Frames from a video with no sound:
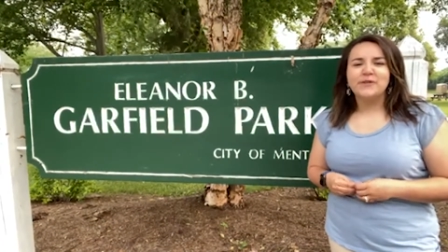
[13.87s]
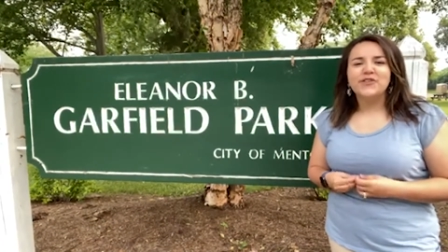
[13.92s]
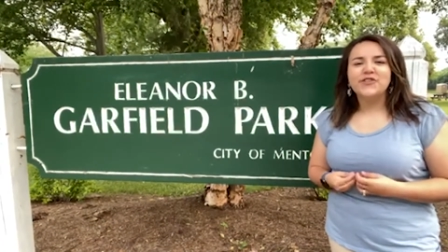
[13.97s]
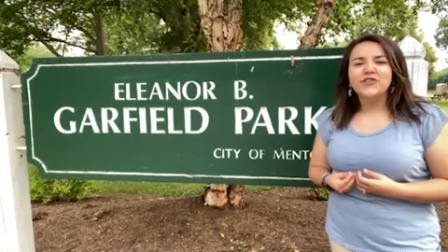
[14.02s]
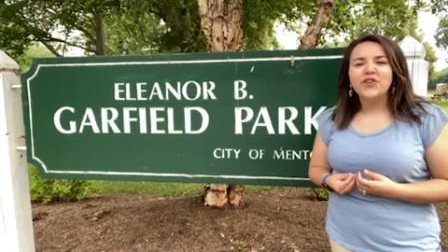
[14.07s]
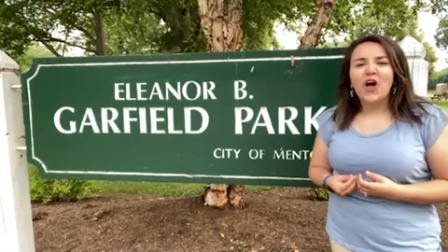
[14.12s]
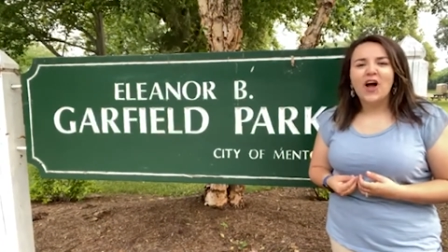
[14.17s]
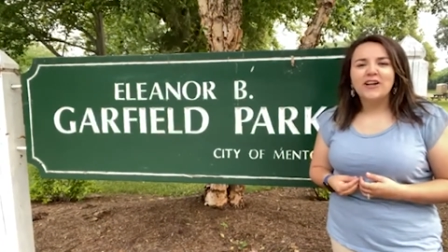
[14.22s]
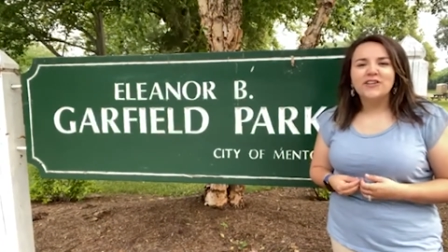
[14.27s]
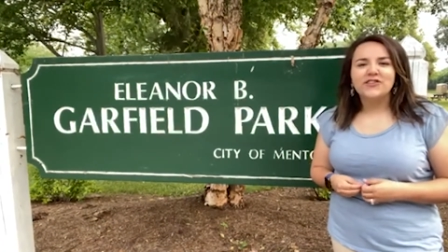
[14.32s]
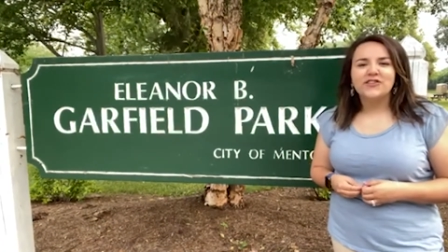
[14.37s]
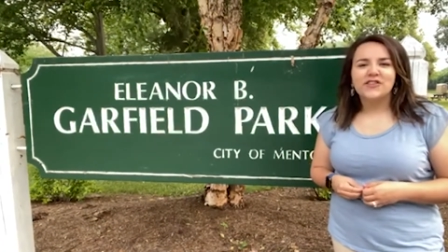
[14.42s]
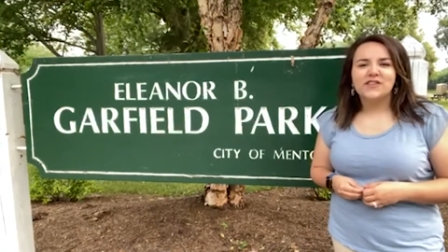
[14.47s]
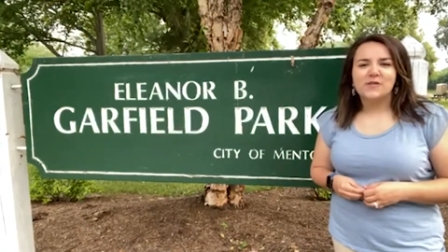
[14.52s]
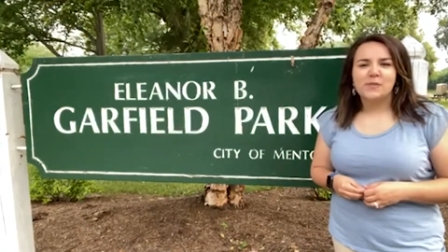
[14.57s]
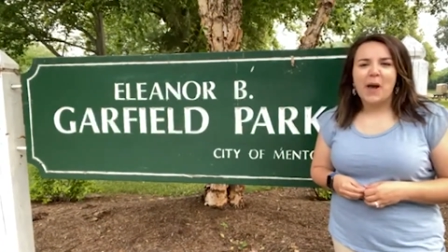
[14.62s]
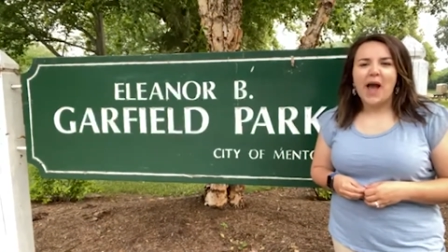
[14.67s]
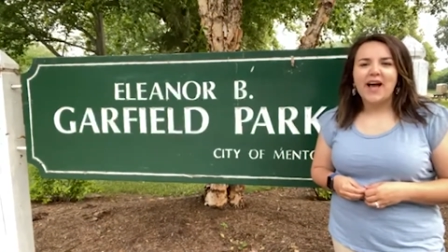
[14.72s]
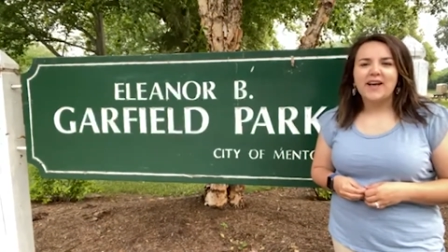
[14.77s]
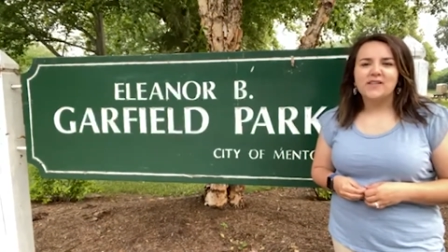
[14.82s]
which launched
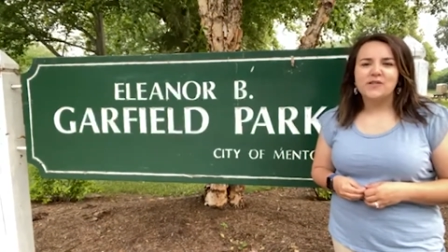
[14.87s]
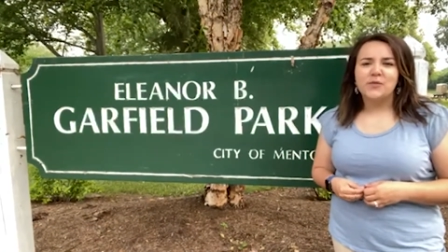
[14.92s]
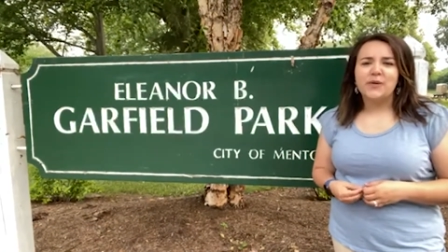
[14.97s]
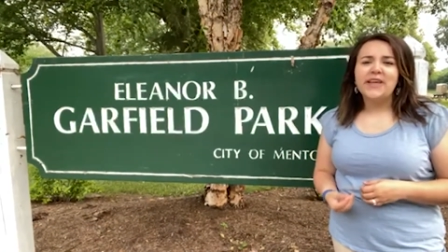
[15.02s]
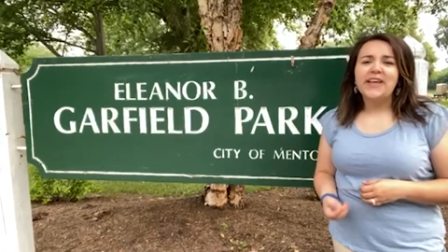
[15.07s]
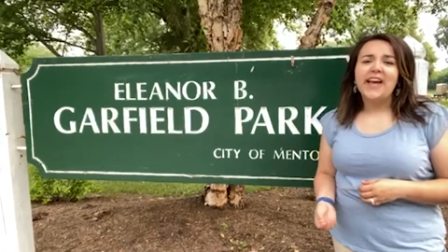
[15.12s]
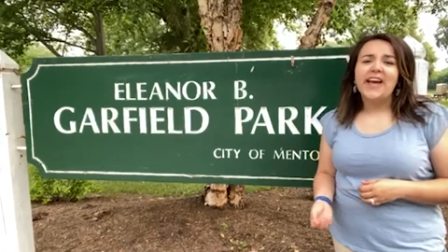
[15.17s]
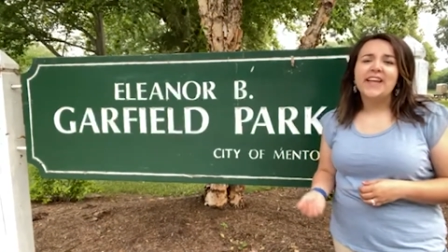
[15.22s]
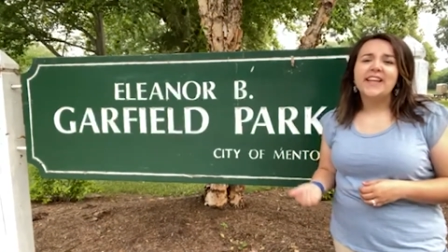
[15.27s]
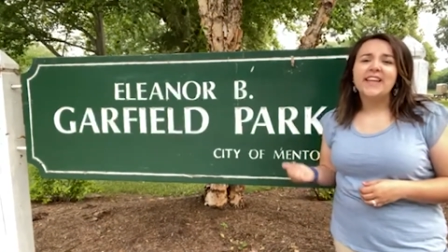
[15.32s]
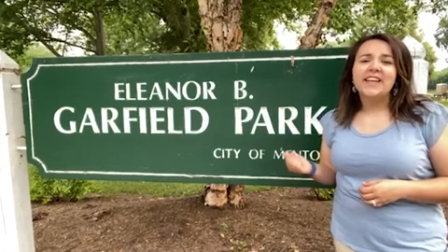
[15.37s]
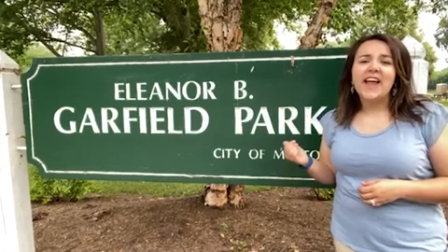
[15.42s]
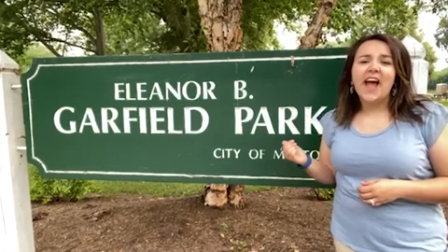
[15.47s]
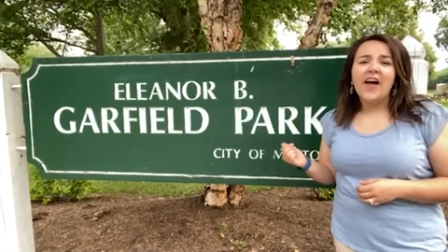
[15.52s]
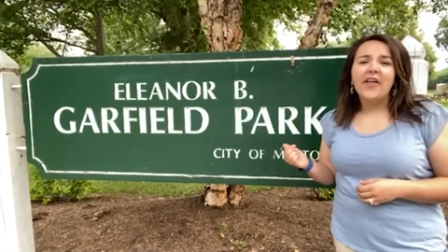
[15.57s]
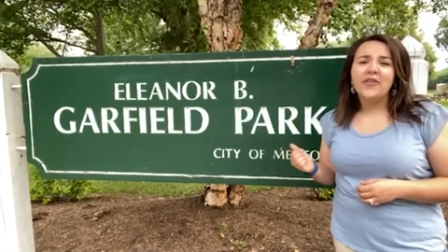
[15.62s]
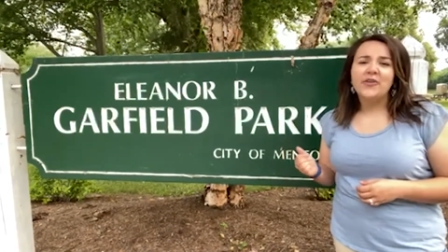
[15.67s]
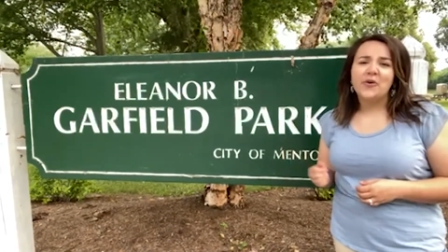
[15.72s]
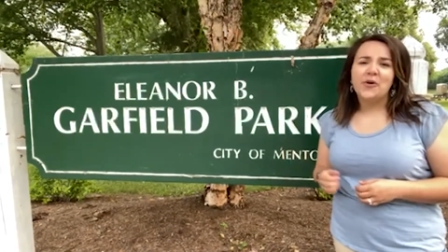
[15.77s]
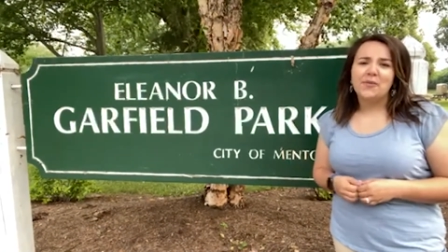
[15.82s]
this past weekend at
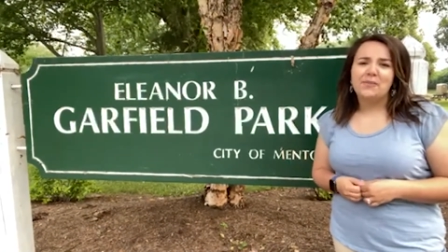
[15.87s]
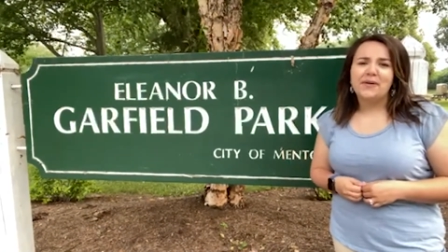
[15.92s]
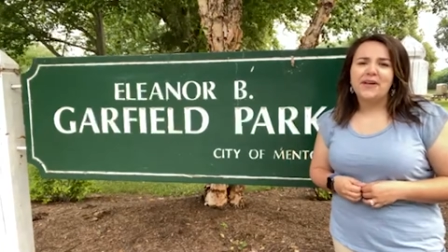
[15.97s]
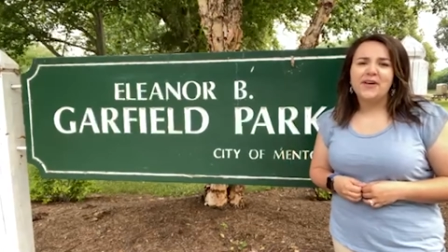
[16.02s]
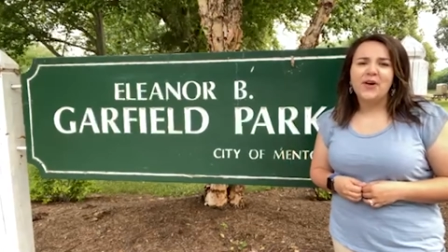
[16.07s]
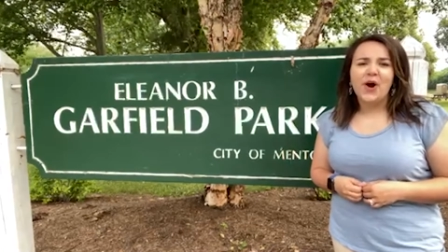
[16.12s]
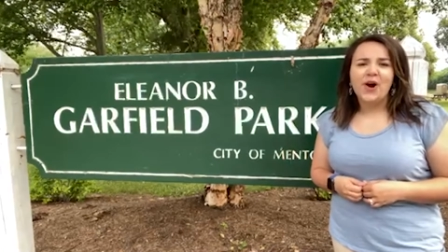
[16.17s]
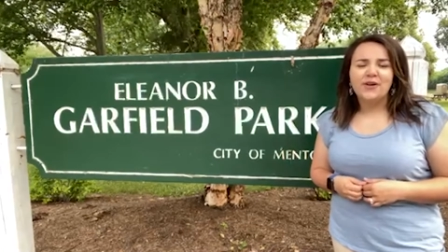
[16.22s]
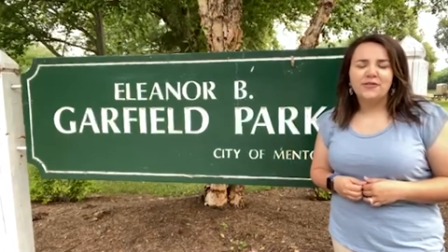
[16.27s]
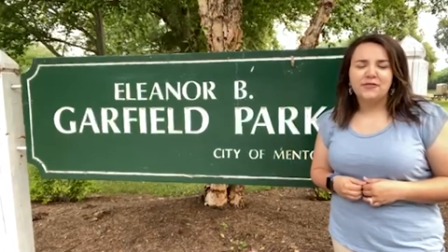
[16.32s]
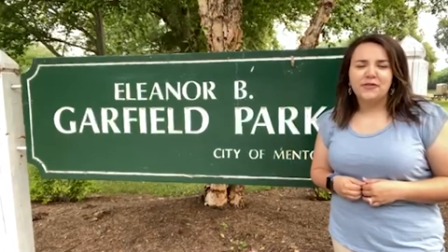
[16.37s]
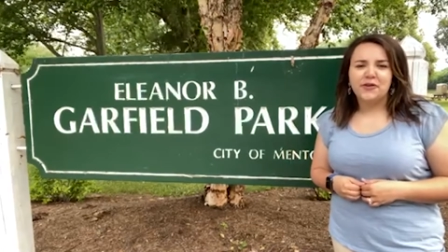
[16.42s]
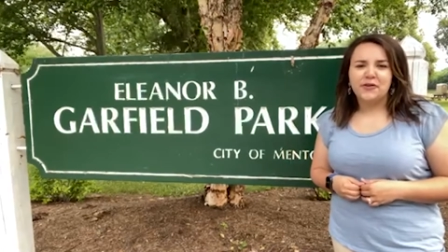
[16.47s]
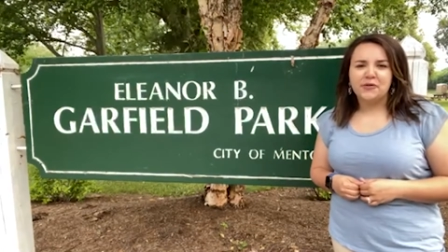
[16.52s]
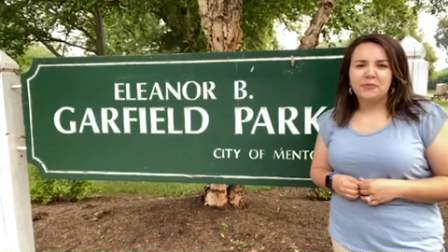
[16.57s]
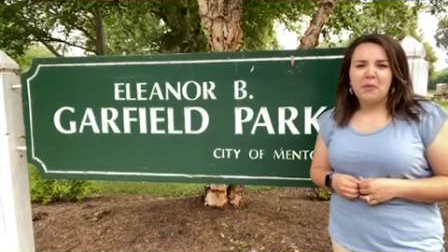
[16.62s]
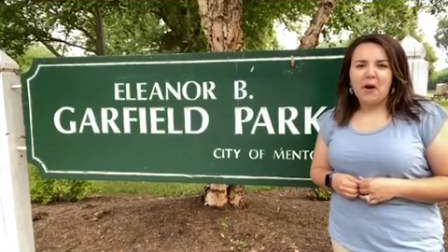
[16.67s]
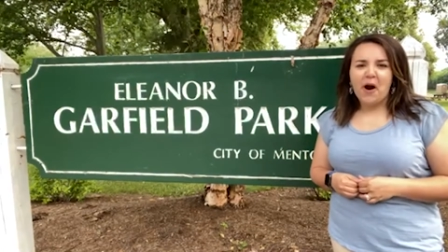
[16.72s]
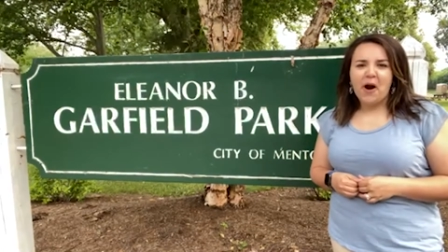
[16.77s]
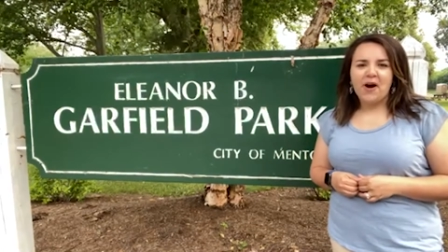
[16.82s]
Eleanor B.
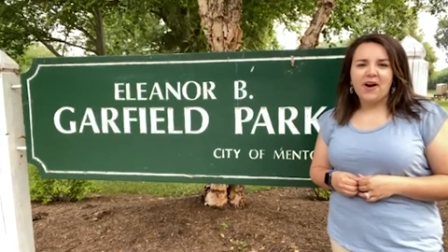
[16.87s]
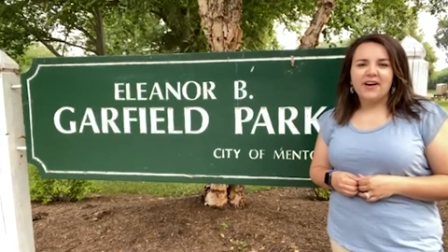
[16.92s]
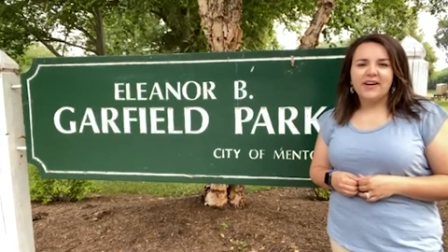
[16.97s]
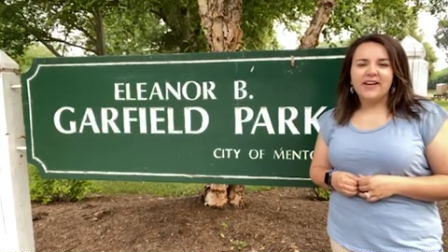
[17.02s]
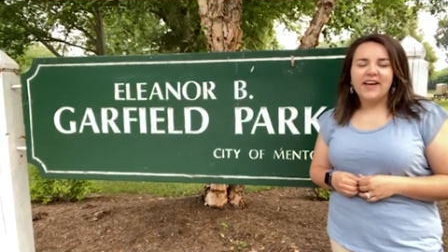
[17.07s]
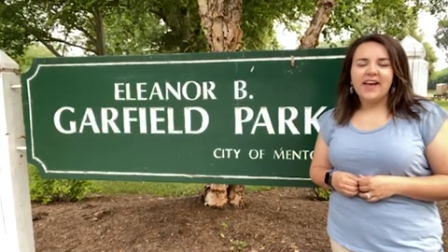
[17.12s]
Garfield Park,